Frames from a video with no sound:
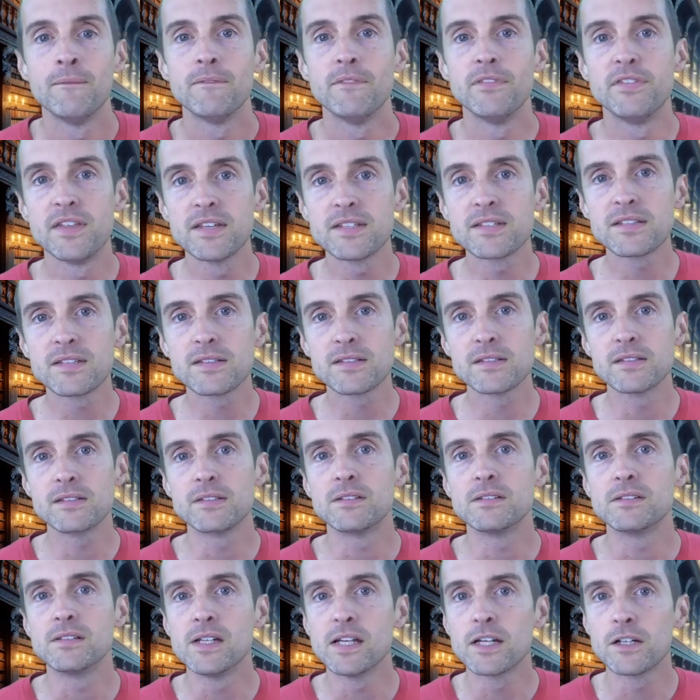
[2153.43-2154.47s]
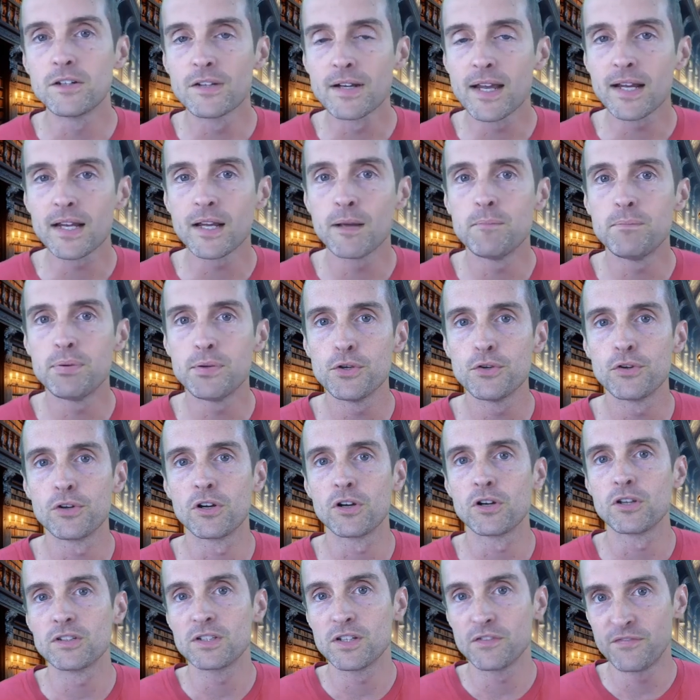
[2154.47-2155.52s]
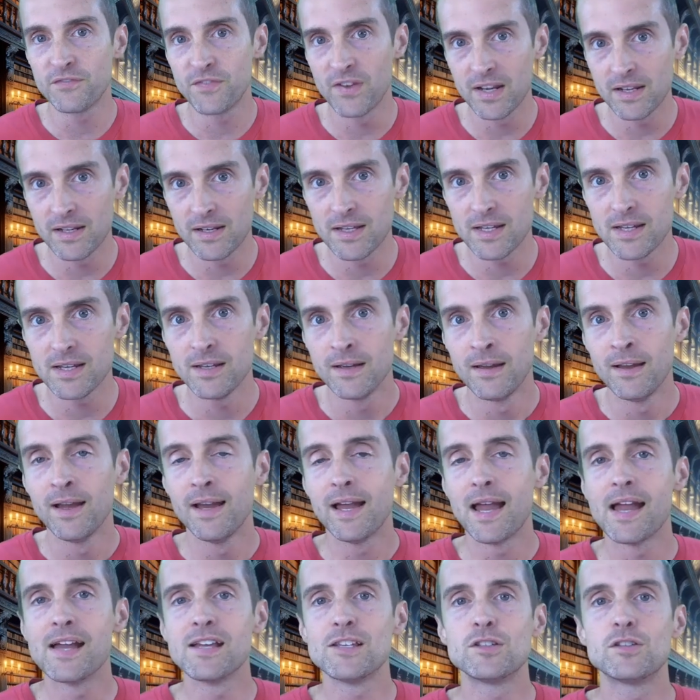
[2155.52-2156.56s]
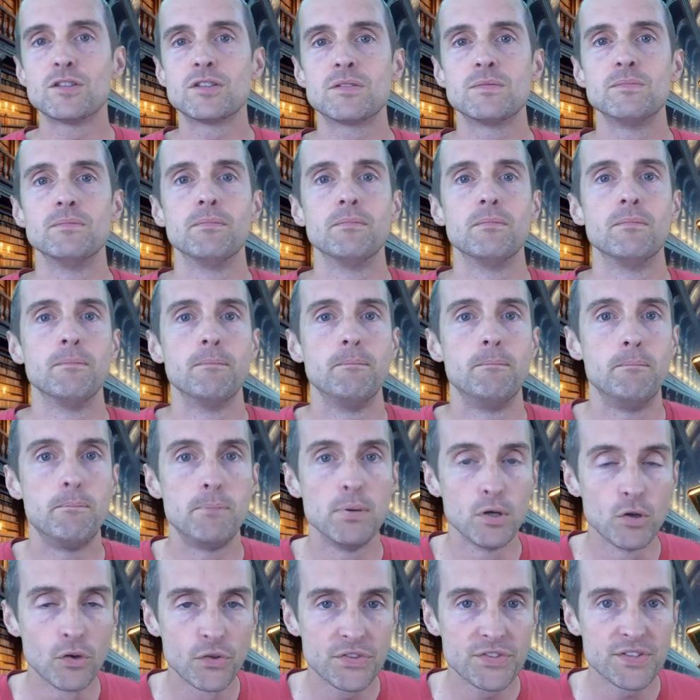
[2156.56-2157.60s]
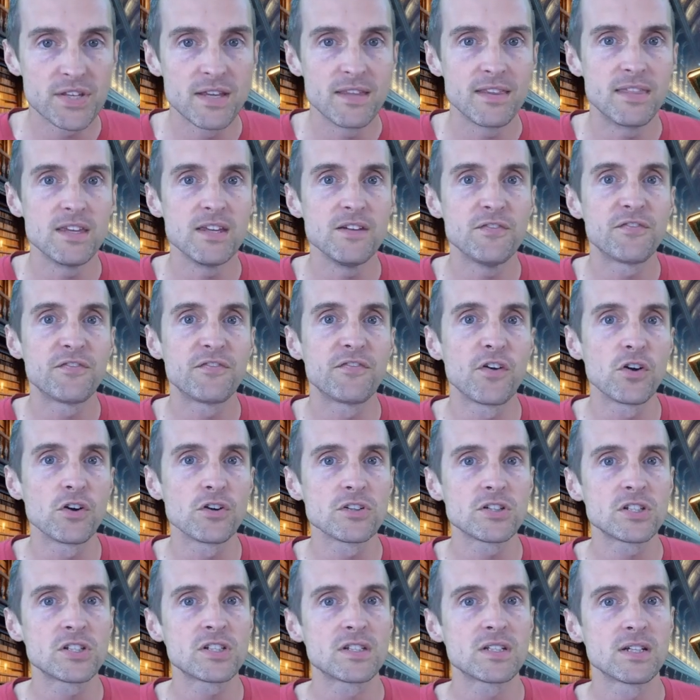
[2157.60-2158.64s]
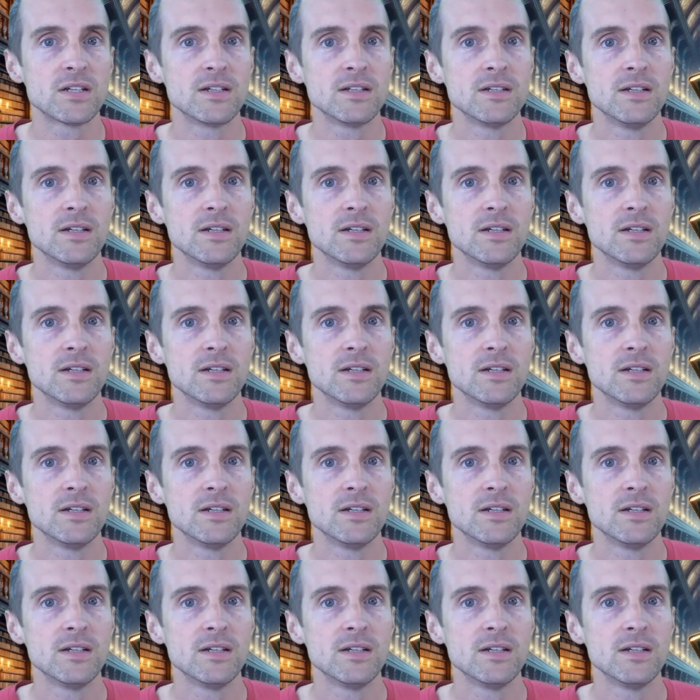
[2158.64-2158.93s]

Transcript: this internet computer, Dfinity, has built the first